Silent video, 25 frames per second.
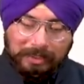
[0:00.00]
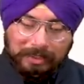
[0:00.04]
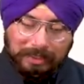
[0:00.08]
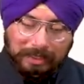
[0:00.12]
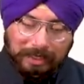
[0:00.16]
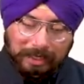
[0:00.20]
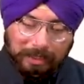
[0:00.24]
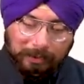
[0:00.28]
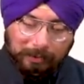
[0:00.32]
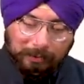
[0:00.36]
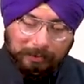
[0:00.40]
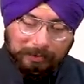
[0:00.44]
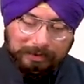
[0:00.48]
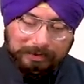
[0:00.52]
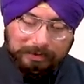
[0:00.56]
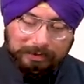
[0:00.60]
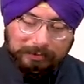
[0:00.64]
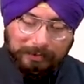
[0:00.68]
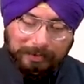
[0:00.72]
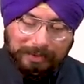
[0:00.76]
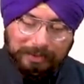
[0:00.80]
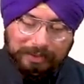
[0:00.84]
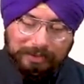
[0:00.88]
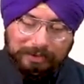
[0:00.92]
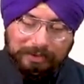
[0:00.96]
Now,
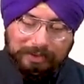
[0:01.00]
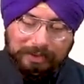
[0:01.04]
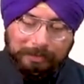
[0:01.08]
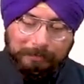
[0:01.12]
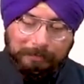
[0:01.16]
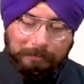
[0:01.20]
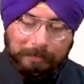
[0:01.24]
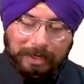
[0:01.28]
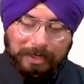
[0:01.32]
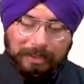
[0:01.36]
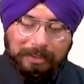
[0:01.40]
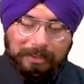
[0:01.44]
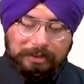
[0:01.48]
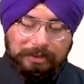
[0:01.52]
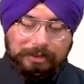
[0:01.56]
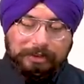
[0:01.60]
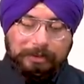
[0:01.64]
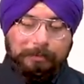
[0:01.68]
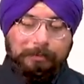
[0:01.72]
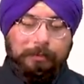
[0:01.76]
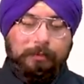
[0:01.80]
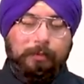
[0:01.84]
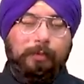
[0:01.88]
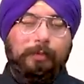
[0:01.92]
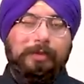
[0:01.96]
strategic
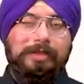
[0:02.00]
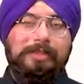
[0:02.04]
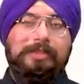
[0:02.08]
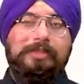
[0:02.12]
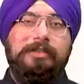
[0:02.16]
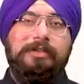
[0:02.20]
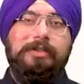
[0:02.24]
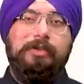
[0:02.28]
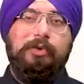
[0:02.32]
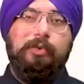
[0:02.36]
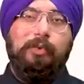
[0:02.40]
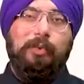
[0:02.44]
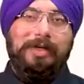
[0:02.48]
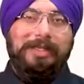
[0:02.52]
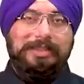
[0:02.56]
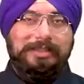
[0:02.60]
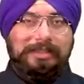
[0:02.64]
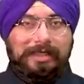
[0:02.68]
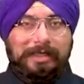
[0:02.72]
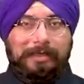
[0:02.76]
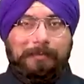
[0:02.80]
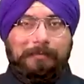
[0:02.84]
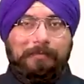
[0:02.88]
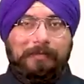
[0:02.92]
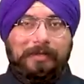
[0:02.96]
partnership with the
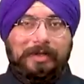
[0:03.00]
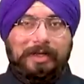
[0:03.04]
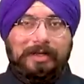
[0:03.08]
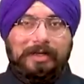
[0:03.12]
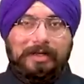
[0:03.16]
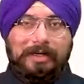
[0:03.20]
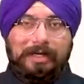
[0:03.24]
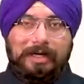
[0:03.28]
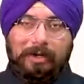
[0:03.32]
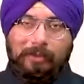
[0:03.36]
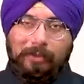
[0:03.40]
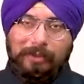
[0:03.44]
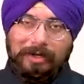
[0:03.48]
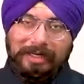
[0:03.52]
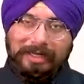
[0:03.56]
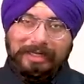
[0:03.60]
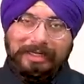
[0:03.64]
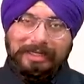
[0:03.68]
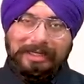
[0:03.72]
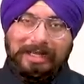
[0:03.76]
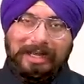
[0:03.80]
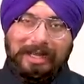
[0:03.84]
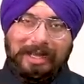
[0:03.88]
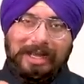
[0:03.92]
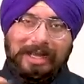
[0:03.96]
USA. Now,
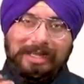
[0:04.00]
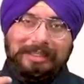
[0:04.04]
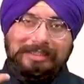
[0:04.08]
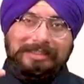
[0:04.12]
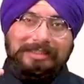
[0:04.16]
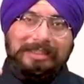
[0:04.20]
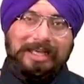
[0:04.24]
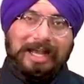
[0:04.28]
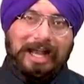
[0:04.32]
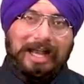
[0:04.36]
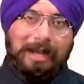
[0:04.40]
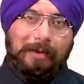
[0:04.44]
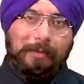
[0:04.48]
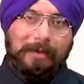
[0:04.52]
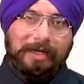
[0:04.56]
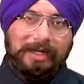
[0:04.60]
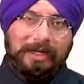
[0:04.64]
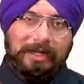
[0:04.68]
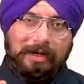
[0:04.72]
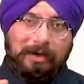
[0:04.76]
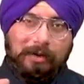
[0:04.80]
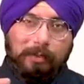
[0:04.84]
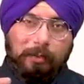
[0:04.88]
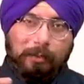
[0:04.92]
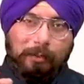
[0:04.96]
India is
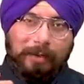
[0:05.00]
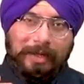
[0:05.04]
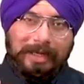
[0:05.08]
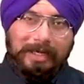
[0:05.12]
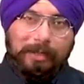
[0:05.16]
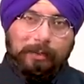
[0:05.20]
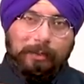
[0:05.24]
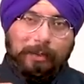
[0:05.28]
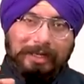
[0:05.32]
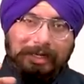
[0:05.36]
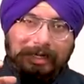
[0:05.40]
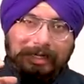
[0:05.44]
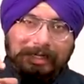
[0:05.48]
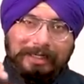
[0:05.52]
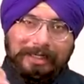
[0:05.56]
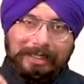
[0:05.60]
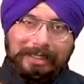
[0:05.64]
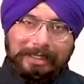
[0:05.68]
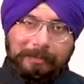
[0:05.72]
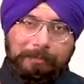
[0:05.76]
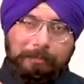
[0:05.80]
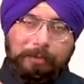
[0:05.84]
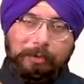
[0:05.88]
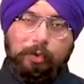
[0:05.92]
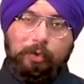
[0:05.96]
having a very, very
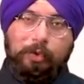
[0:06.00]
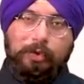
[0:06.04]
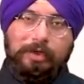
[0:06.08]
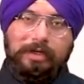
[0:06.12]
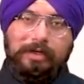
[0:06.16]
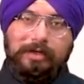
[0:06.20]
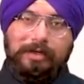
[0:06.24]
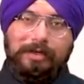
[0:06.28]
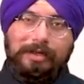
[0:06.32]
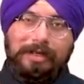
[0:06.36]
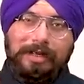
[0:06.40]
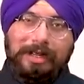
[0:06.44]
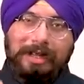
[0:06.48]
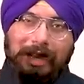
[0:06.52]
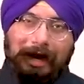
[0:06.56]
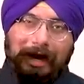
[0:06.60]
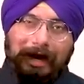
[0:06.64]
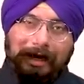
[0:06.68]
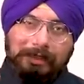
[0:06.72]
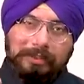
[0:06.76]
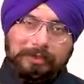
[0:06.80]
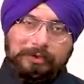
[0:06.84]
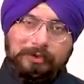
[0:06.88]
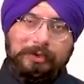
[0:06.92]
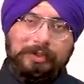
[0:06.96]
deep rooted
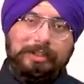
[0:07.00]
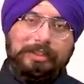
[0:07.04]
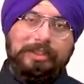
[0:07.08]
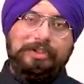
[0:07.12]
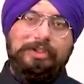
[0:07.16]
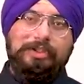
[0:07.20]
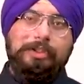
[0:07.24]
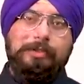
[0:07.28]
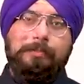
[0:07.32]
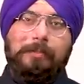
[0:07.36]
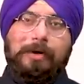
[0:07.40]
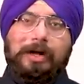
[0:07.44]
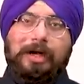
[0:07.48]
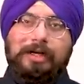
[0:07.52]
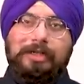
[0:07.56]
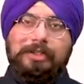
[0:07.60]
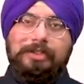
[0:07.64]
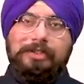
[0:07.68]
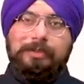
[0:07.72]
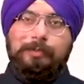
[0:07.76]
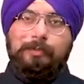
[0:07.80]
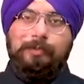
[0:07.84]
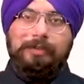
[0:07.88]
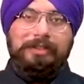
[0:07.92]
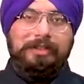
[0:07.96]
and strategic
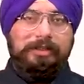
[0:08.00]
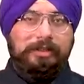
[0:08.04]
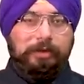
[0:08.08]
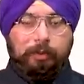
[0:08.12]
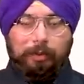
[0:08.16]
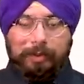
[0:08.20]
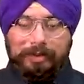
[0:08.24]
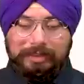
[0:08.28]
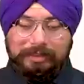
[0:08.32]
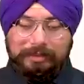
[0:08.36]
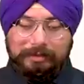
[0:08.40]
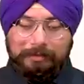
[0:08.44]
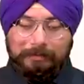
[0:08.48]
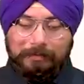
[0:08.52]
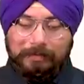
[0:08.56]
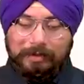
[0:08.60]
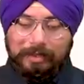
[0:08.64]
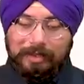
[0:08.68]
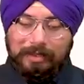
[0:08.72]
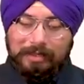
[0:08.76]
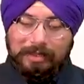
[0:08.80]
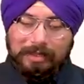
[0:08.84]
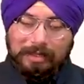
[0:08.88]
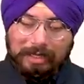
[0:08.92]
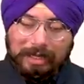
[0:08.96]
partnership with the US.
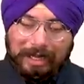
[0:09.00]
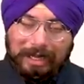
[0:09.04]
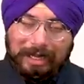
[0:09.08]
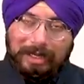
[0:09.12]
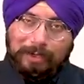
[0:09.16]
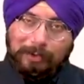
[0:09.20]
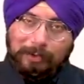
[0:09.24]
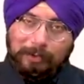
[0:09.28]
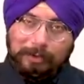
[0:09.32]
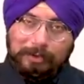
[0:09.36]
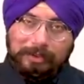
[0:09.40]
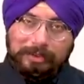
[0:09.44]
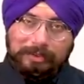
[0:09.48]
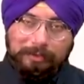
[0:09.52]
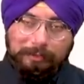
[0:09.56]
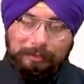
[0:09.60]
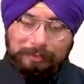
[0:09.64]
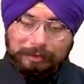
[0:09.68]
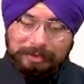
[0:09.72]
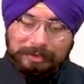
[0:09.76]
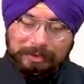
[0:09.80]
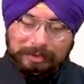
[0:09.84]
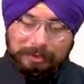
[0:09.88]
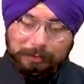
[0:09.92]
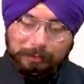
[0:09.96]
How?
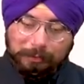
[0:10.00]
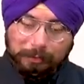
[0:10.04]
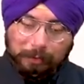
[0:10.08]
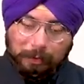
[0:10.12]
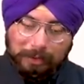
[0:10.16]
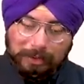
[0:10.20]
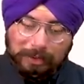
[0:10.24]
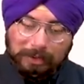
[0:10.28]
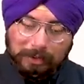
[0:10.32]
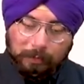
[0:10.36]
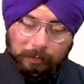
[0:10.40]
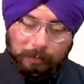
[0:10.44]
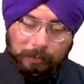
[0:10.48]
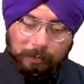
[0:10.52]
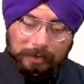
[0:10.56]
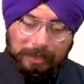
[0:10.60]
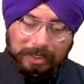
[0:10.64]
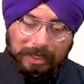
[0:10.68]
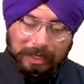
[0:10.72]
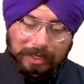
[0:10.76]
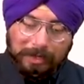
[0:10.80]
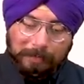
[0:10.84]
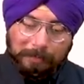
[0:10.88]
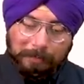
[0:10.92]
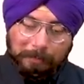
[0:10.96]
First of all, we
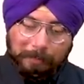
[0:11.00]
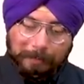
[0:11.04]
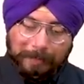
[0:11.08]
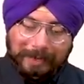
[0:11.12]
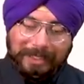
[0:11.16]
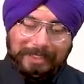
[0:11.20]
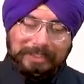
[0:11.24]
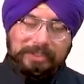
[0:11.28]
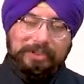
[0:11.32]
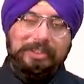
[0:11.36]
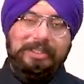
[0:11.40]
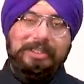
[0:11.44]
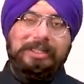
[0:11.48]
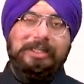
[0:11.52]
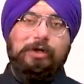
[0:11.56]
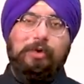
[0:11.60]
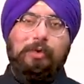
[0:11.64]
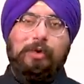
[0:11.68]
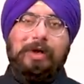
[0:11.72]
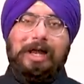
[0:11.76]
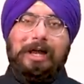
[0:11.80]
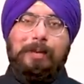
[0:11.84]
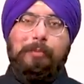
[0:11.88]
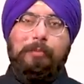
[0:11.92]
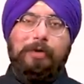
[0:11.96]
are majorly
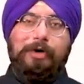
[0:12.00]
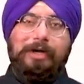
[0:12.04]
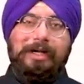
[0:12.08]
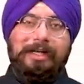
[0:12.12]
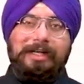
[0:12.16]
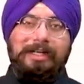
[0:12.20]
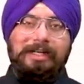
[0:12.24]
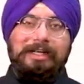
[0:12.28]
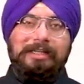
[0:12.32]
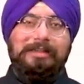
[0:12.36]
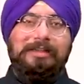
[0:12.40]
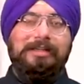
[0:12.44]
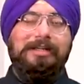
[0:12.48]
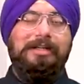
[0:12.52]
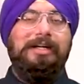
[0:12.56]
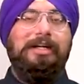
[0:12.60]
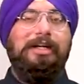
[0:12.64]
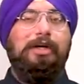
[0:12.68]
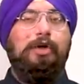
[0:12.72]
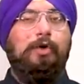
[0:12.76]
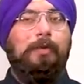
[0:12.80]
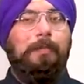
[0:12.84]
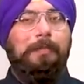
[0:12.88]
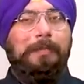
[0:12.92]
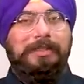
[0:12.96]
collaborating in the
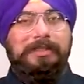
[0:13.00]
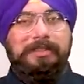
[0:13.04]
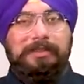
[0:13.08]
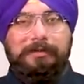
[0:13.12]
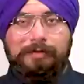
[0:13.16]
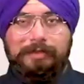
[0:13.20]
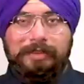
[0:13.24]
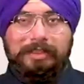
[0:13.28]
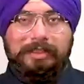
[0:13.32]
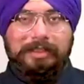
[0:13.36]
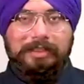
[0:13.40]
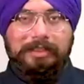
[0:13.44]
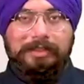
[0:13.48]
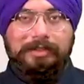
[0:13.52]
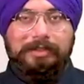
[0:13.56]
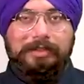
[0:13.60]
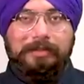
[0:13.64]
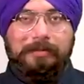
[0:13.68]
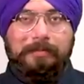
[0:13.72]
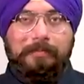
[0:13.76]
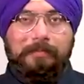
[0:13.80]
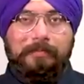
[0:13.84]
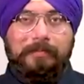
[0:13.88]
Indo Pacific region